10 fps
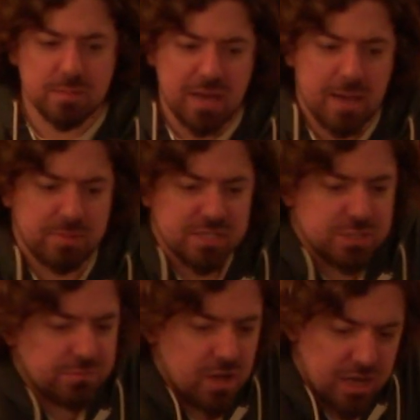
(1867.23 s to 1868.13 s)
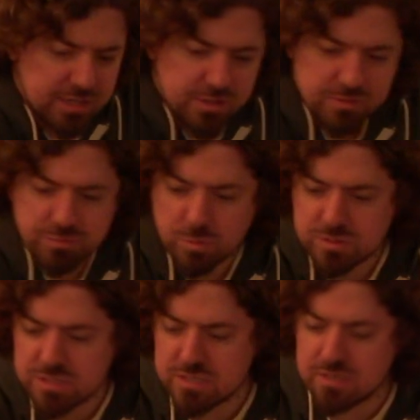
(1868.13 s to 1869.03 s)
up happening is you've got your
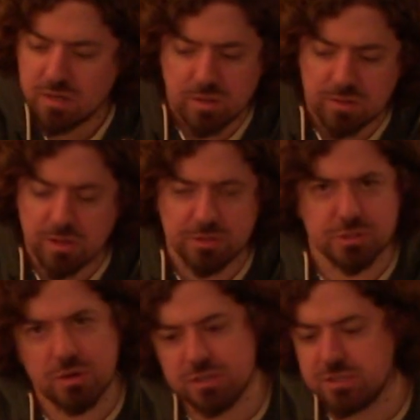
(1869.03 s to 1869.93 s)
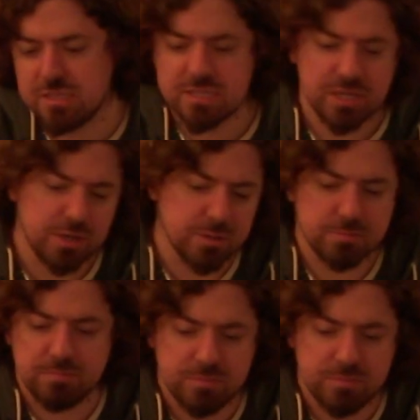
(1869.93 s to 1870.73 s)
forces all along the trenches and you're,